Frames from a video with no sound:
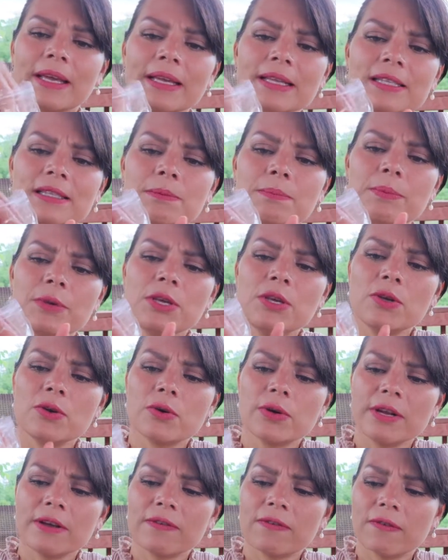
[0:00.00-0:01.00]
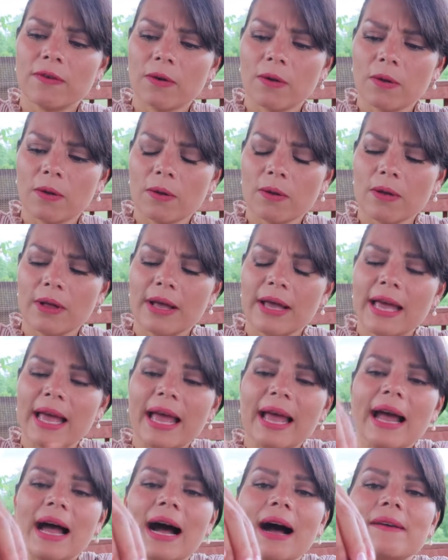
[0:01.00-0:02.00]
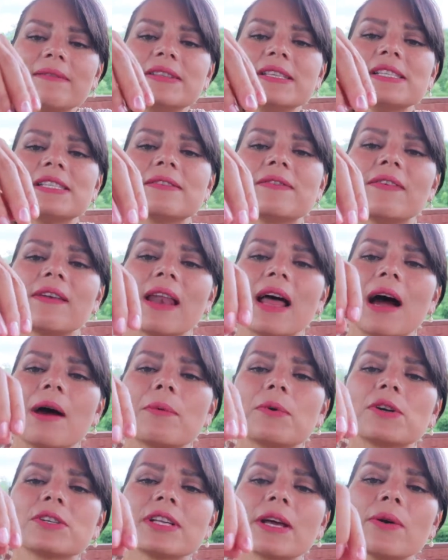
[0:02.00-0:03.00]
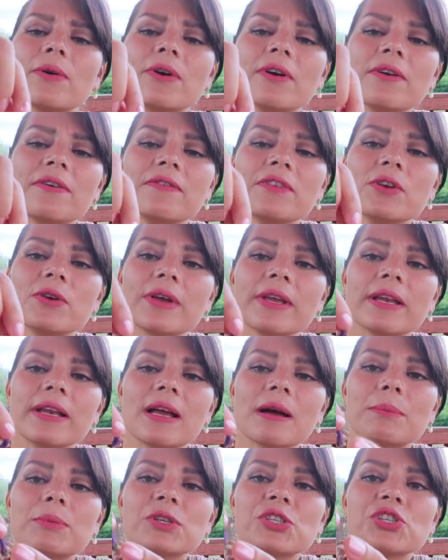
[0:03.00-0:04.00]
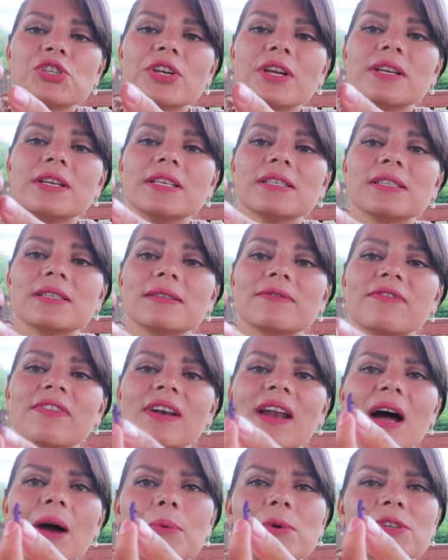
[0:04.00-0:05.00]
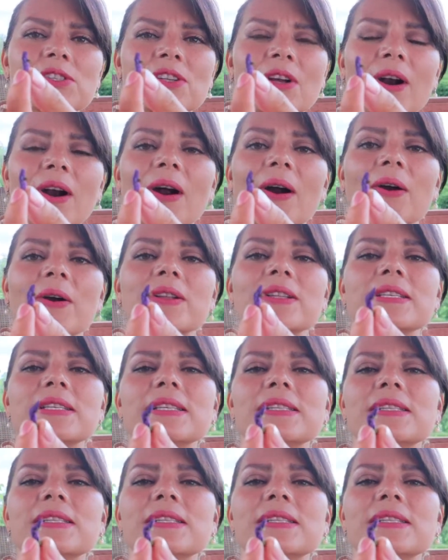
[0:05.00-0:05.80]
It's beautiful and have these flowers. I don't know if you can appreciate these flowers that are on